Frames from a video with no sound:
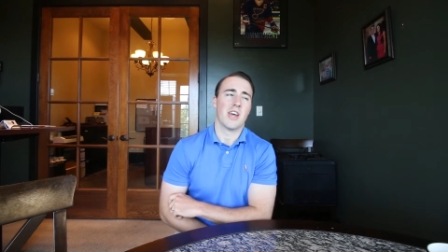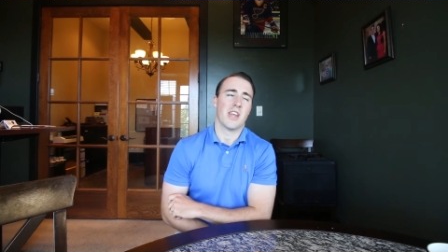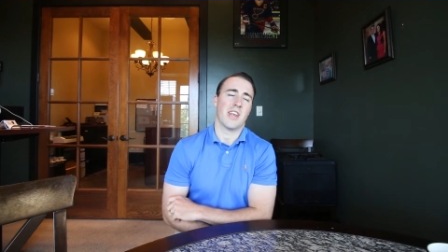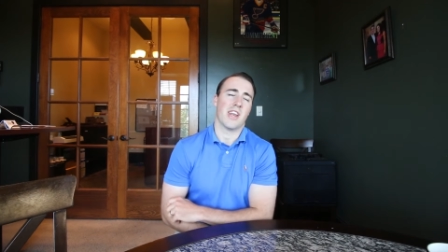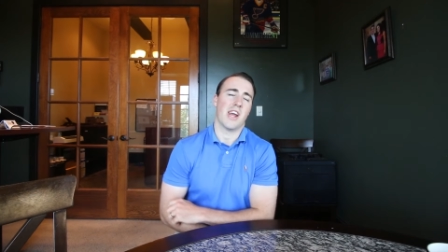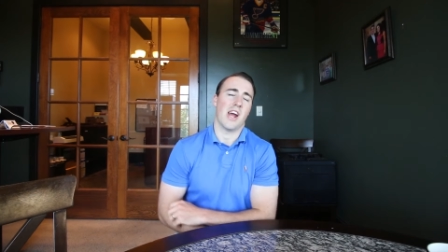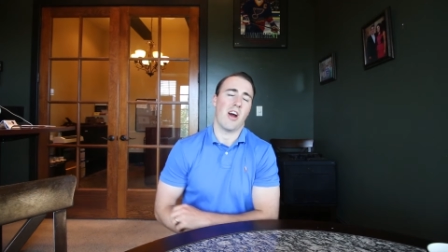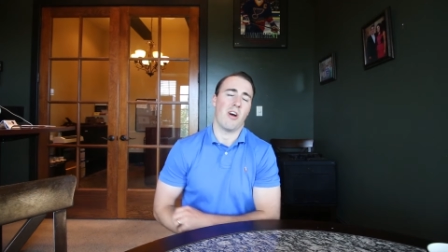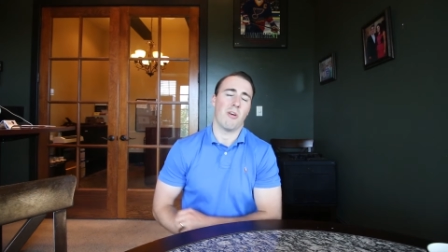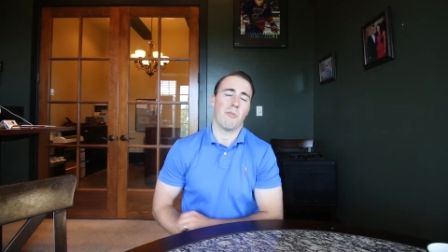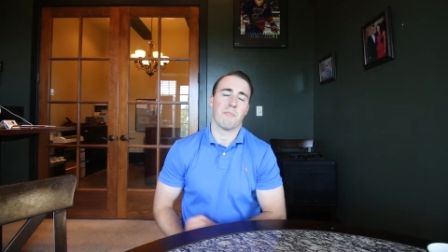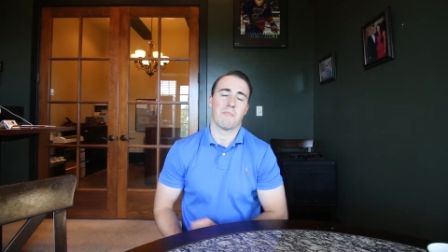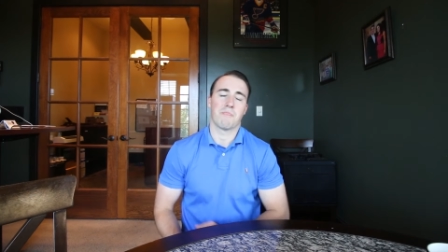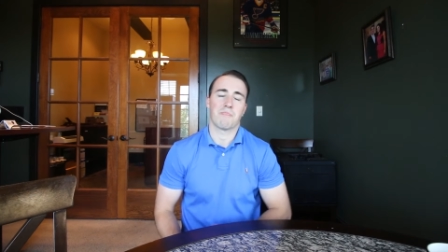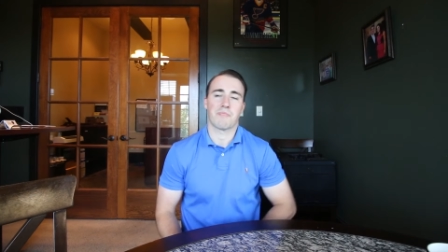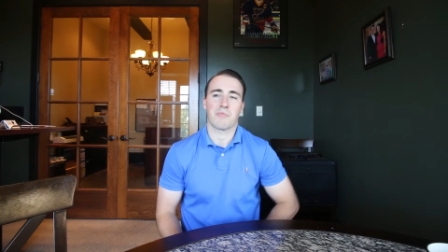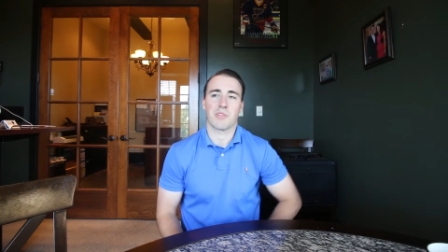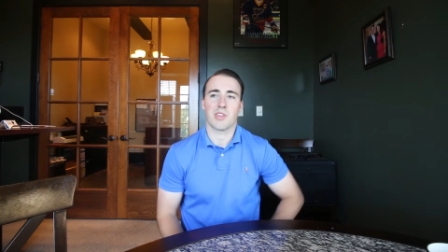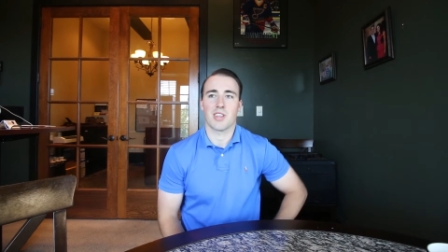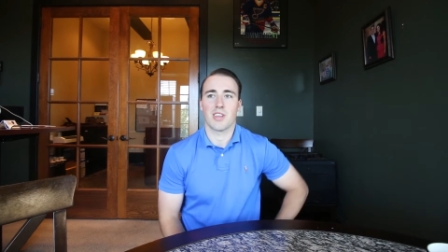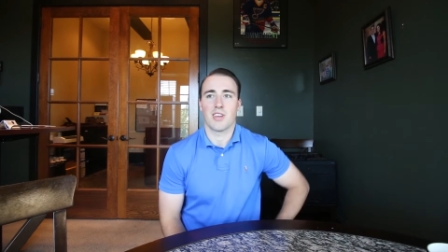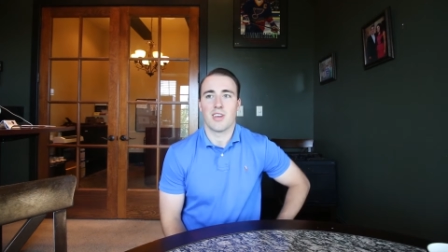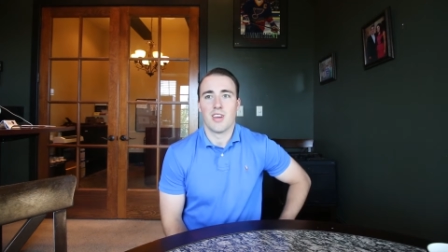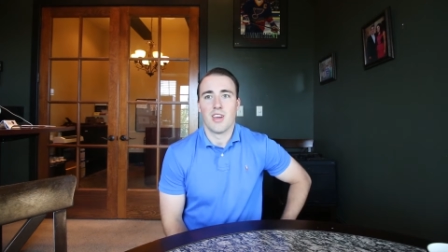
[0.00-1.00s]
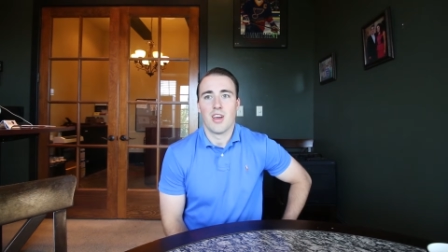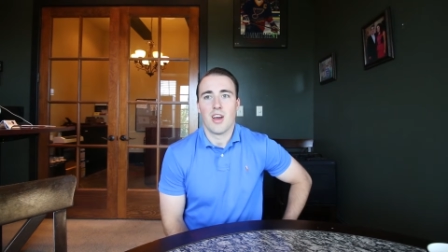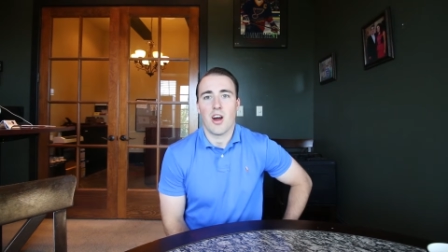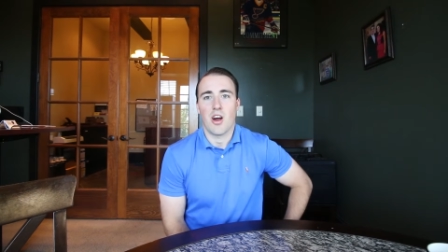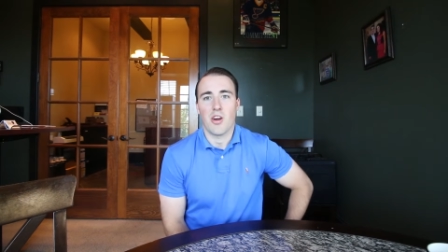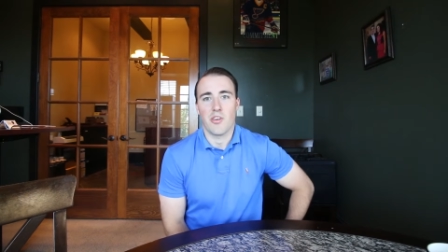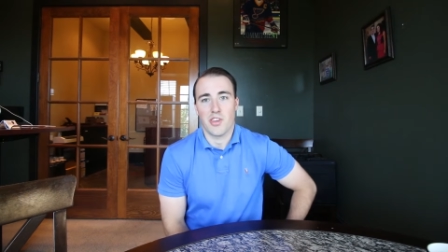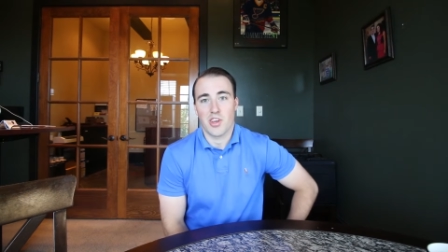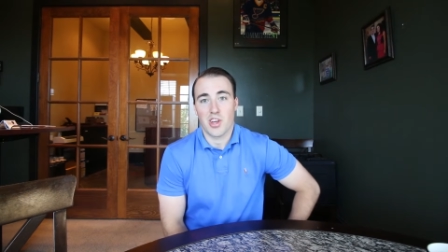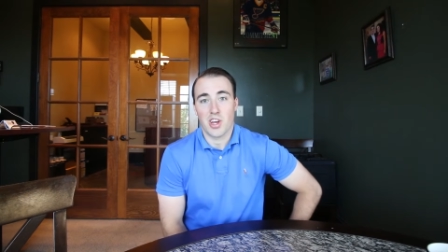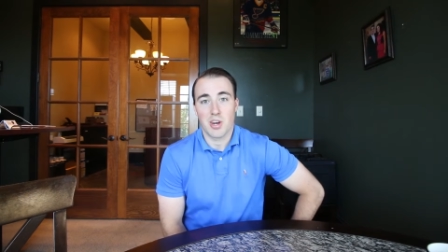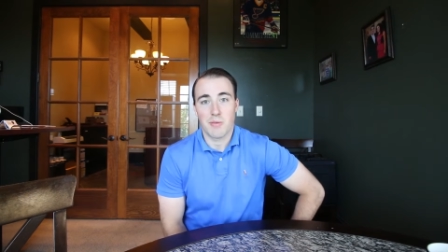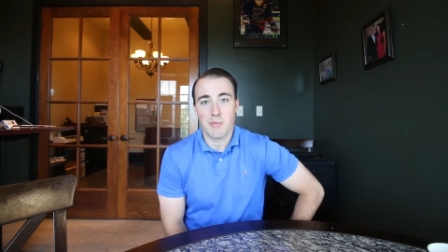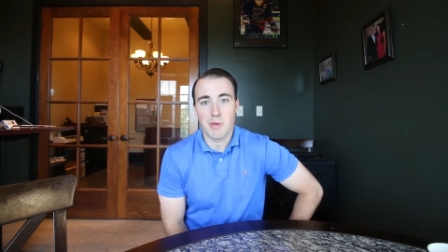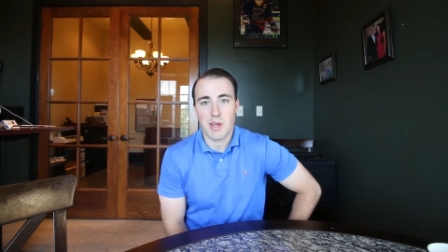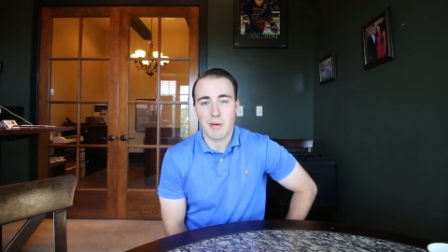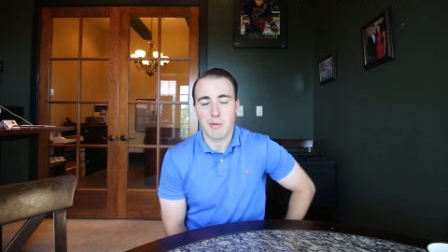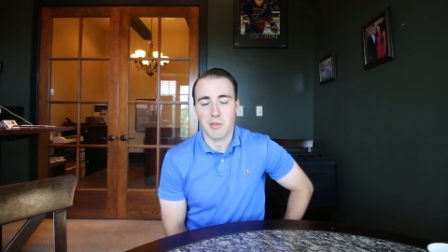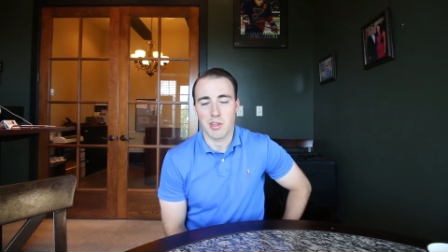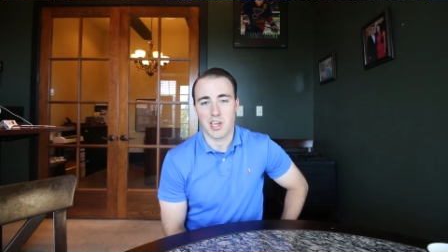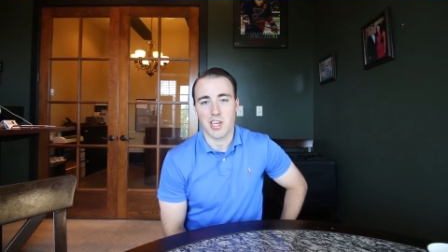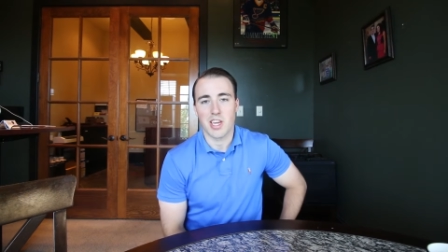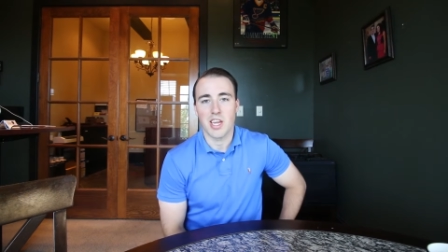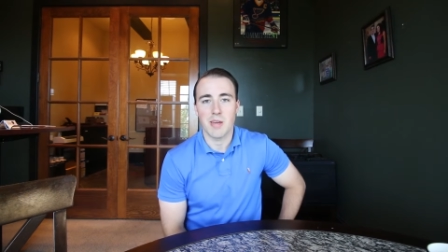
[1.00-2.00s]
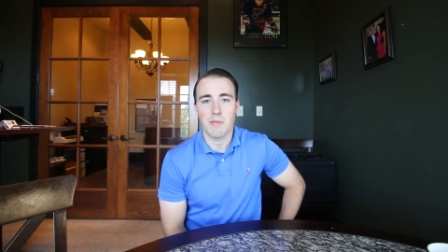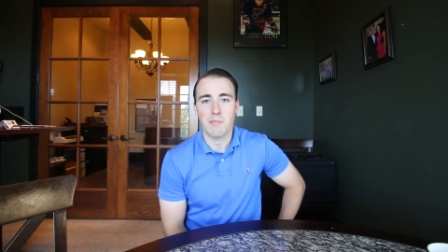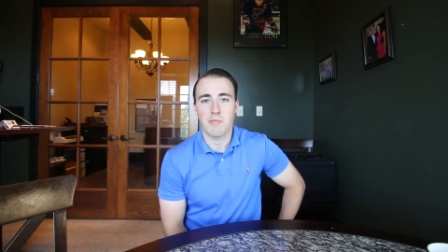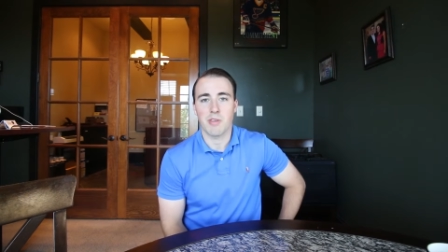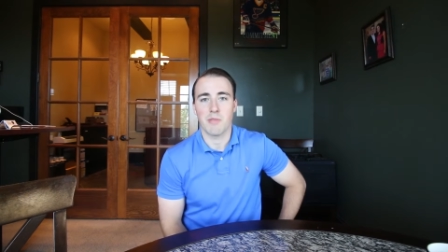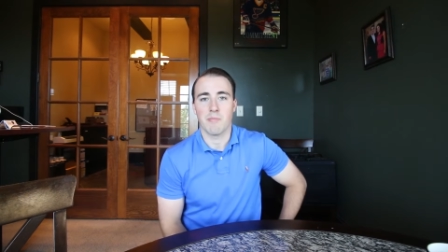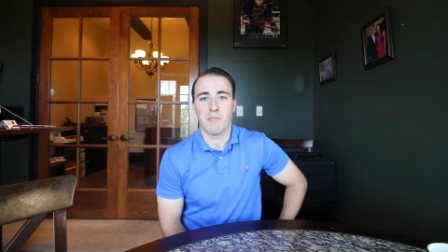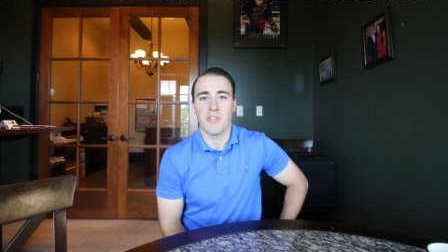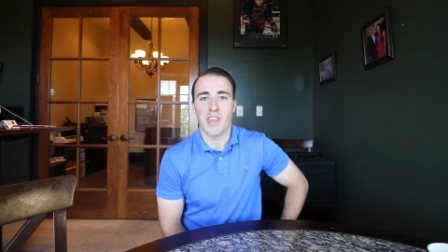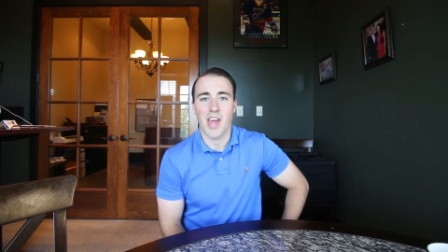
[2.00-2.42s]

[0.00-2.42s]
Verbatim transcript: Now, are they gonna be able to keep them